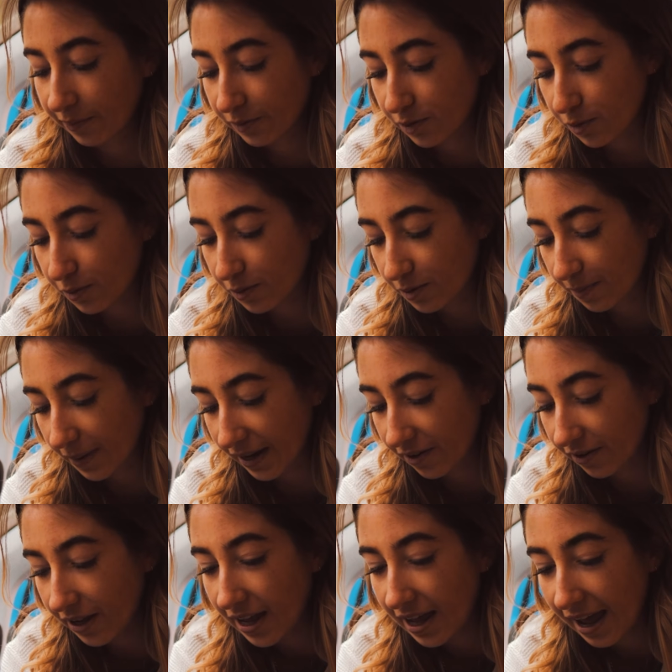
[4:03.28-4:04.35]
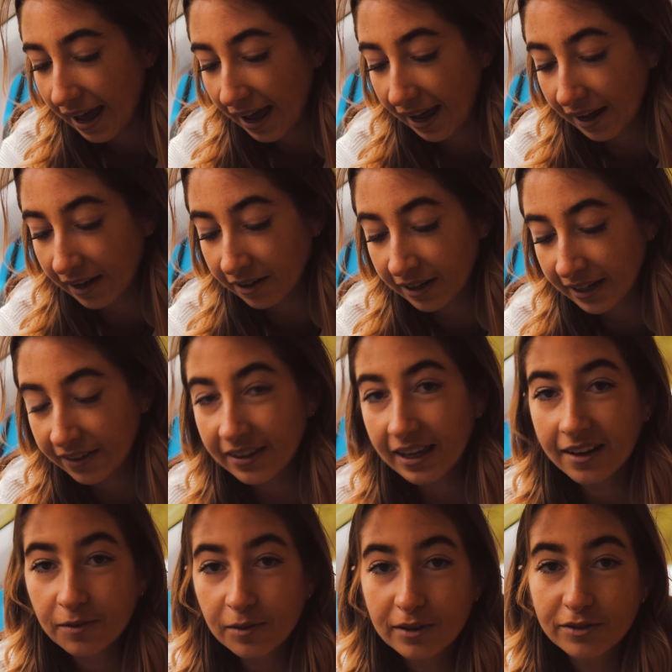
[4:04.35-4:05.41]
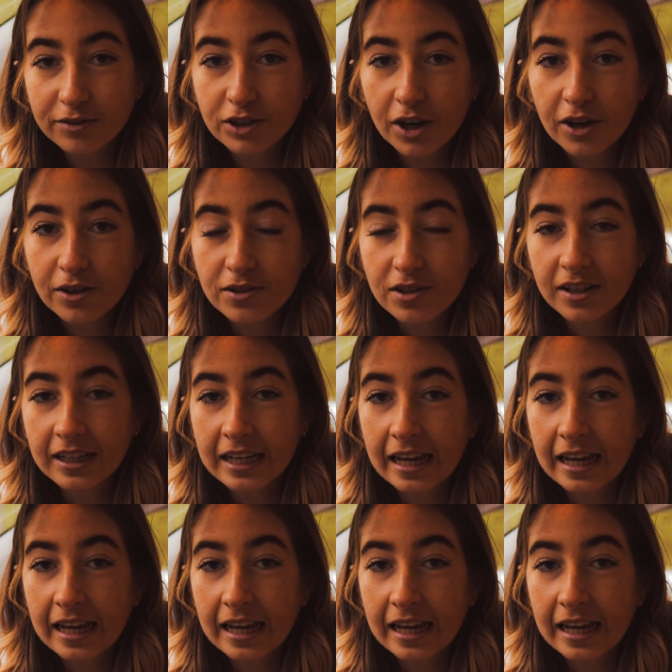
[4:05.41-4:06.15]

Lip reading: talks about, and in the end we've chosen